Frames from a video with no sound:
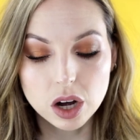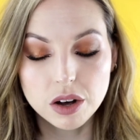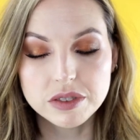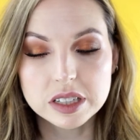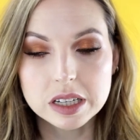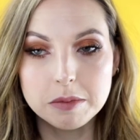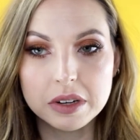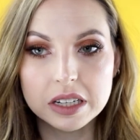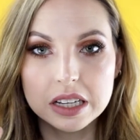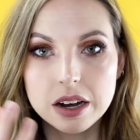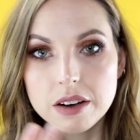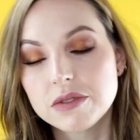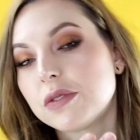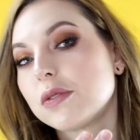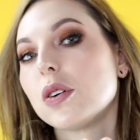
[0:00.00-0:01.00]
Obviously it means that
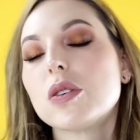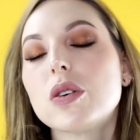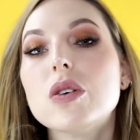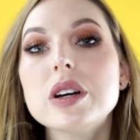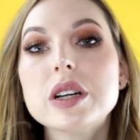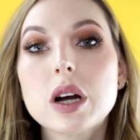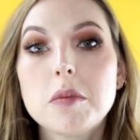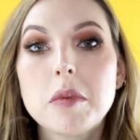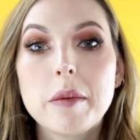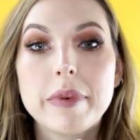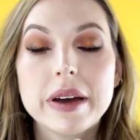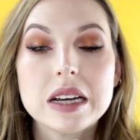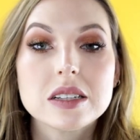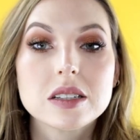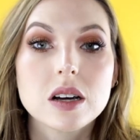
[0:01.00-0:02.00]
I've already got my
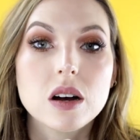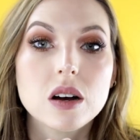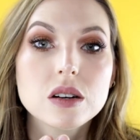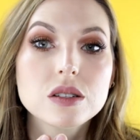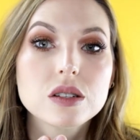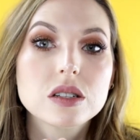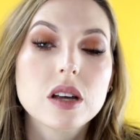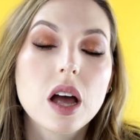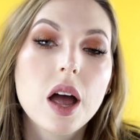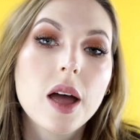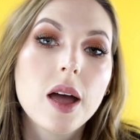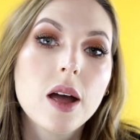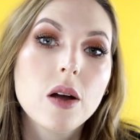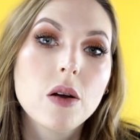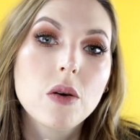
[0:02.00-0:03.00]
base on,
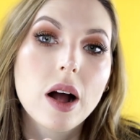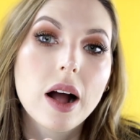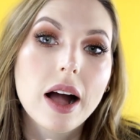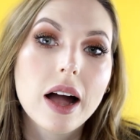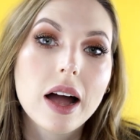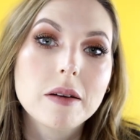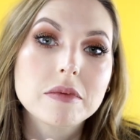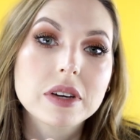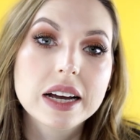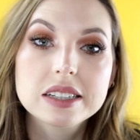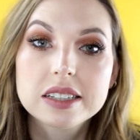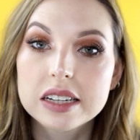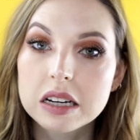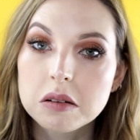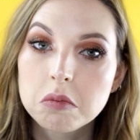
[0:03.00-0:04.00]
so I'm
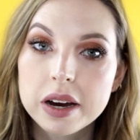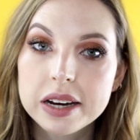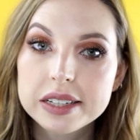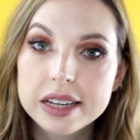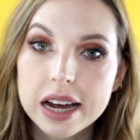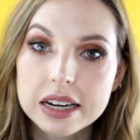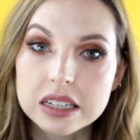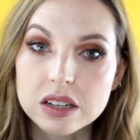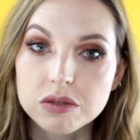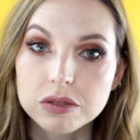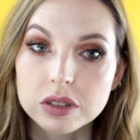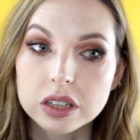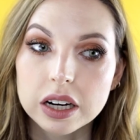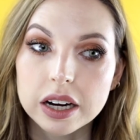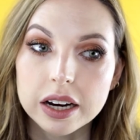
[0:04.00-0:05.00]
guessing it may set
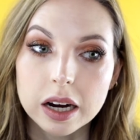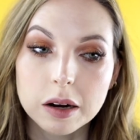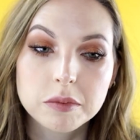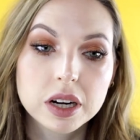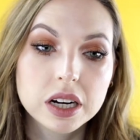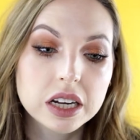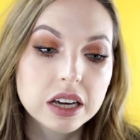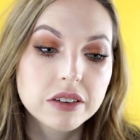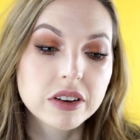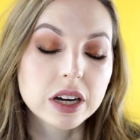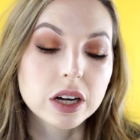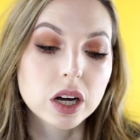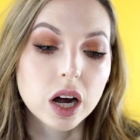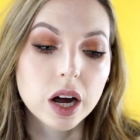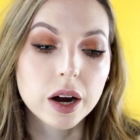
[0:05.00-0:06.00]
differently. I'm gonna give it a
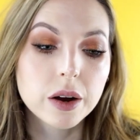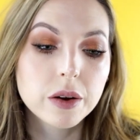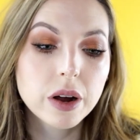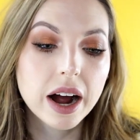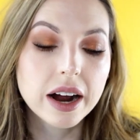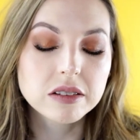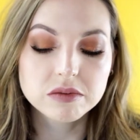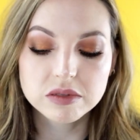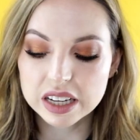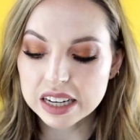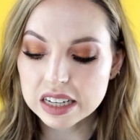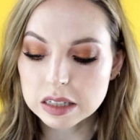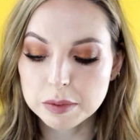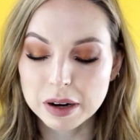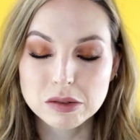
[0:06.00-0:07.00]
go. I think
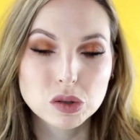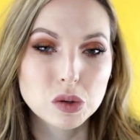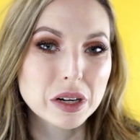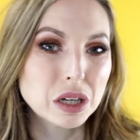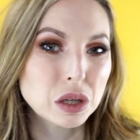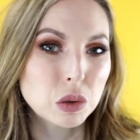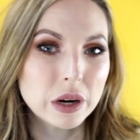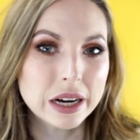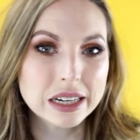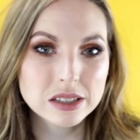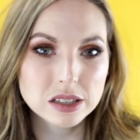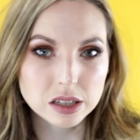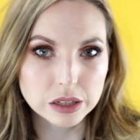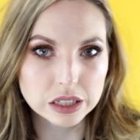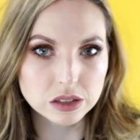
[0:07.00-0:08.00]
it's about 20 quid,
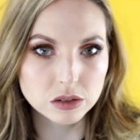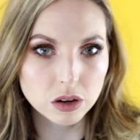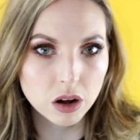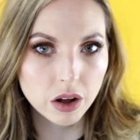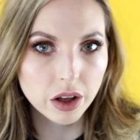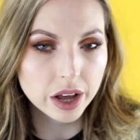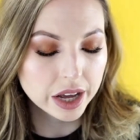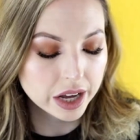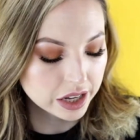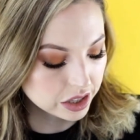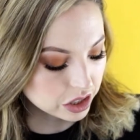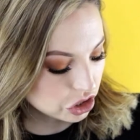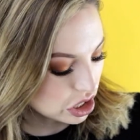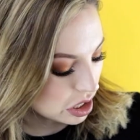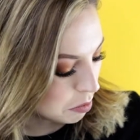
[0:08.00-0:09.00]
so it's not the
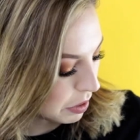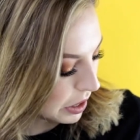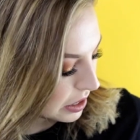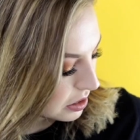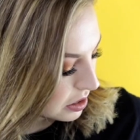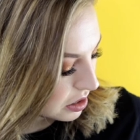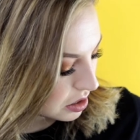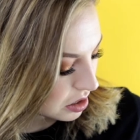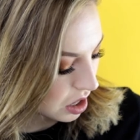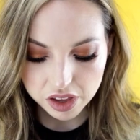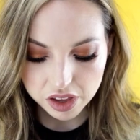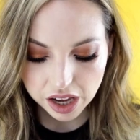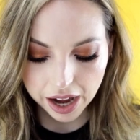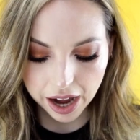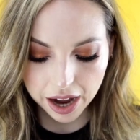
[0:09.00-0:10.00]
cheapest.
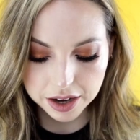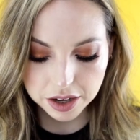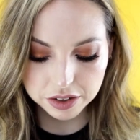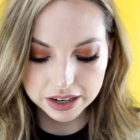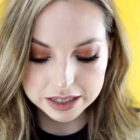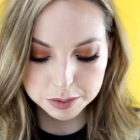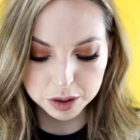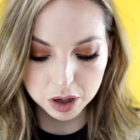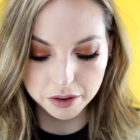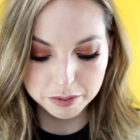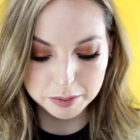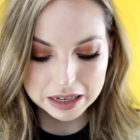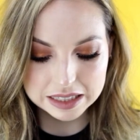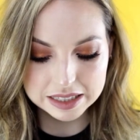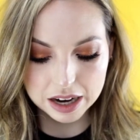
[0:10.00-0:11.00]
Another item I got for
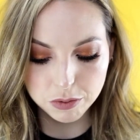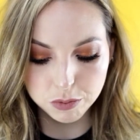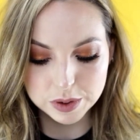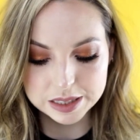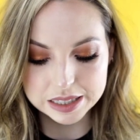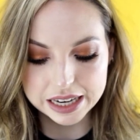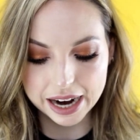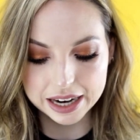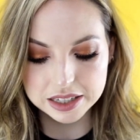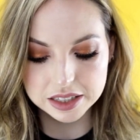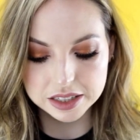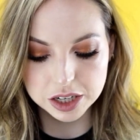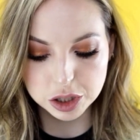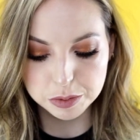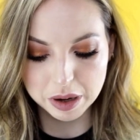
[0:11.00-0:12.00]
myself was the
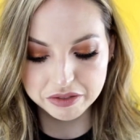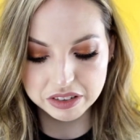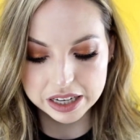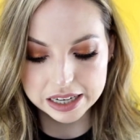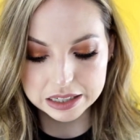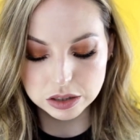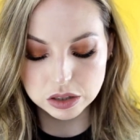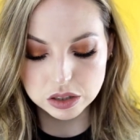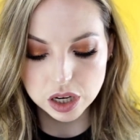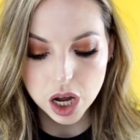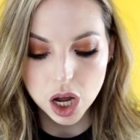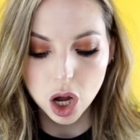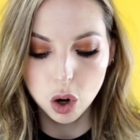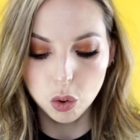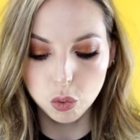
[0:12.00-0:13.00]
Anastasia Beverly Hills
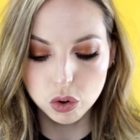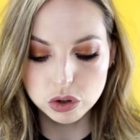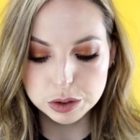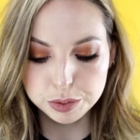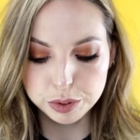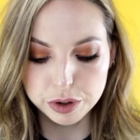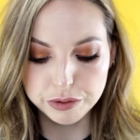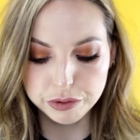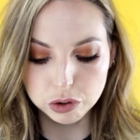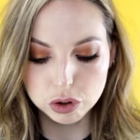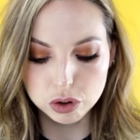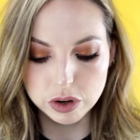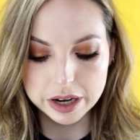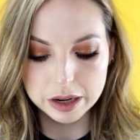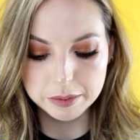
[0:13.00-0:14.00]
Waterproof
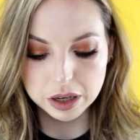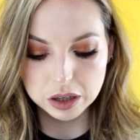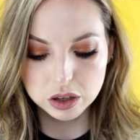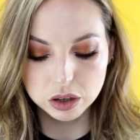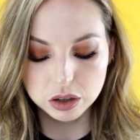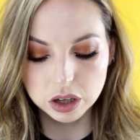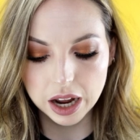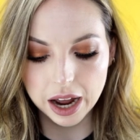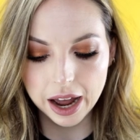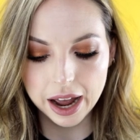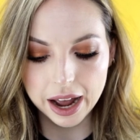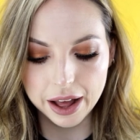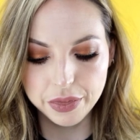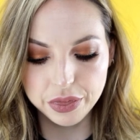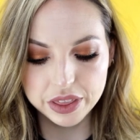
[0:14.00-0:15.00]
Cream Colour,
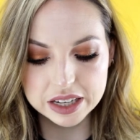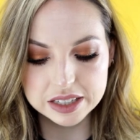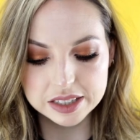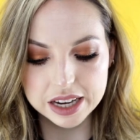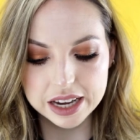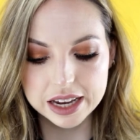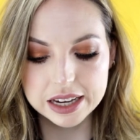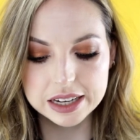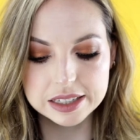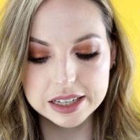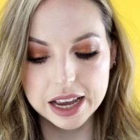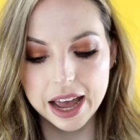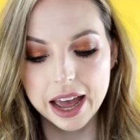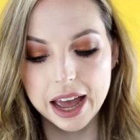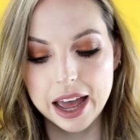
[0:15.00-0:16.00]
and this is
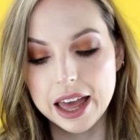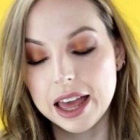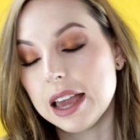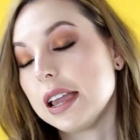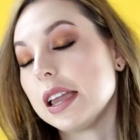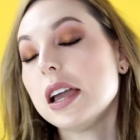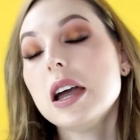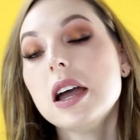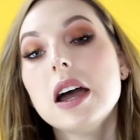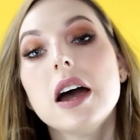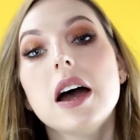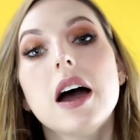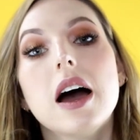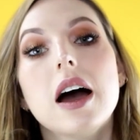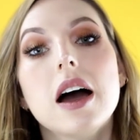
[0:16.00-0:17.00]
a
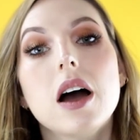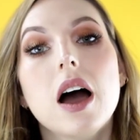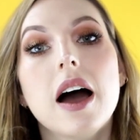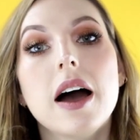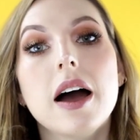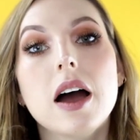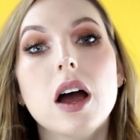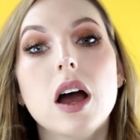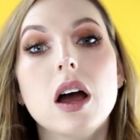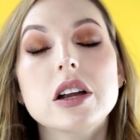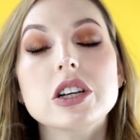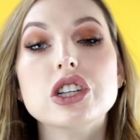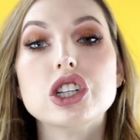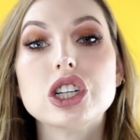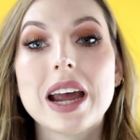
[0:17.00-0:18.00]

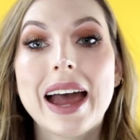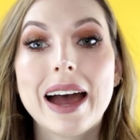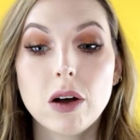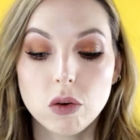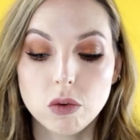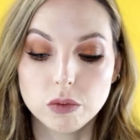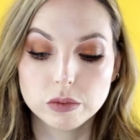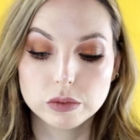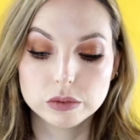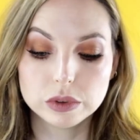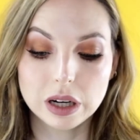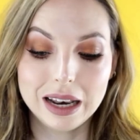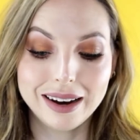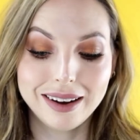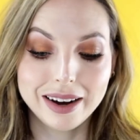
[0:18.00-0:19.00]
gel
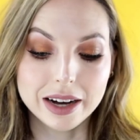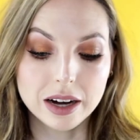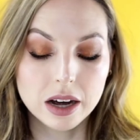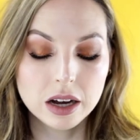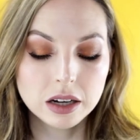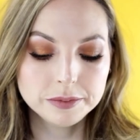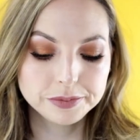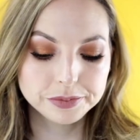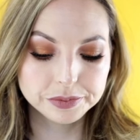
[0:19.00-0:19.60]
liner.